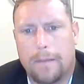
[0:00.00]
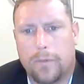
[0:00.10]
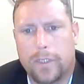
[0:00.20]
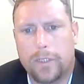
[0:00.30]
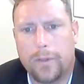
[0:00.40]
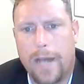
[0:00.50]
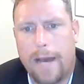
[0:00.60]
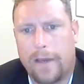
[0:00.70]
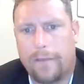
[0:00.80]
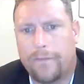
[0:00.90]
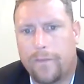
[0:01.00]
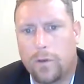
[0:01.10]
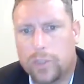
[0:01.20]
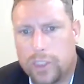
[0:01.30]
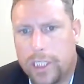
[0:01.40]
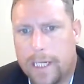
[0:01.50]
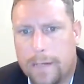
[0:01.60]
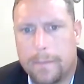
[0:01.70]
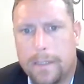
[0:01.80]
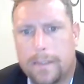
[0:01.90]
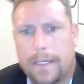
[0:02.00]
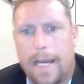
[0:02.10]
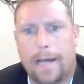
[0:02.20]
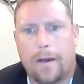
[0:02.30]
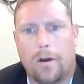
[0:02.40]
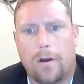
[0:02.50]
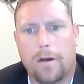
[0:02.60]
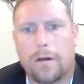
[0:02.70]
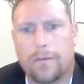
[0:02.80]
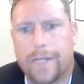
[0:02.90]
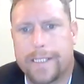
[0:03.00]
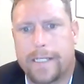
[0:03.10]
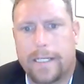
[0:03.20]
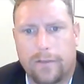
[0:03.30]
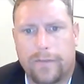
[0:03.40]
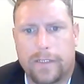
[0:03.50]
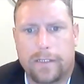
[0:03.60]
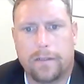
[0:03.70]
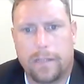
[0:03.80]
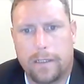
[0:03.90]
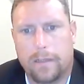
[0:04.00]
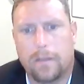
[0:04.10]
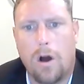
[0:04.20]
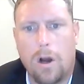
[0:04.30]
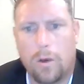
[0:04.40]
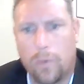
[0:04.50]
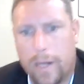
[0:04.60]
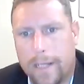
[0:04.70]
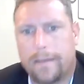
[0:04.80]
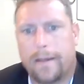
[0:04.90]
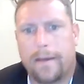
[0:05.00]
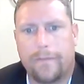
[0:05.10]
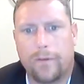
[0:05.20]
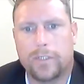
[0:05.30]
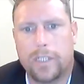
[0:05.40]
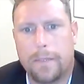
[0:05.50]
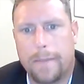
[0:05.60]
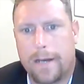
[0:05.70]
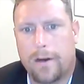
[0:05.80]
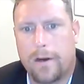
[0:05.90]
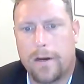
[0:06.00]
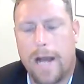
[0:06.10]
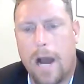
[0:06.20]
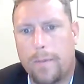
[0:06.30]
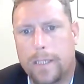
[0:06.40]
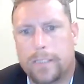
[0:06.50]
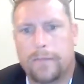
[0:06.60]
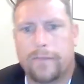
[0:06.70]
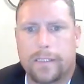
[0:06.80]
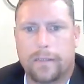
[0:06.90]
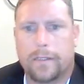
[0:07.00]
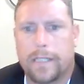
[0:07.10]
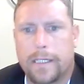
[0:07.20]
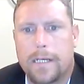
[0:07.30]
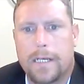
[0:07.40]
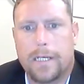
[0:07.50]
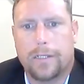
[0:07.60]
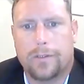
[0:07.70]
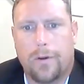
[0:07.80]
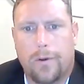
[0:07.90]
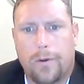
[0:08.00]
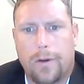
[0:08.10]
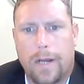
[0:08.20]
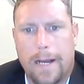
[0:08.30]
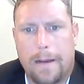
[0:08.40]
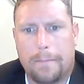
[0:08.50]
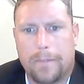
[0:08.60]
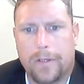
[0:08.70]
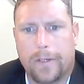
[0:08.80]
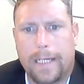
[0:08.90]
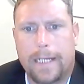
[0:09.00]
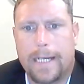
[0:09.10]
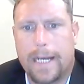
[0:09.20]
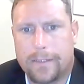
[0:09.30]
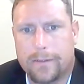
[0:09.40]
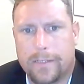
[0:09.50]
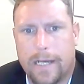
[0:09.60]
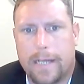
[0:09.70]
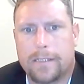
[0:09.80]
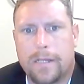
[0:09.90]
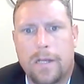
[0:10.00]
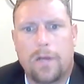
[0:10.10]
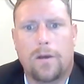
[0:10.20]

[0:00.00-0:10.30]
We do have a full gym at our residential facility, along with a full gym at our outpatient facility. So you're getting exercise.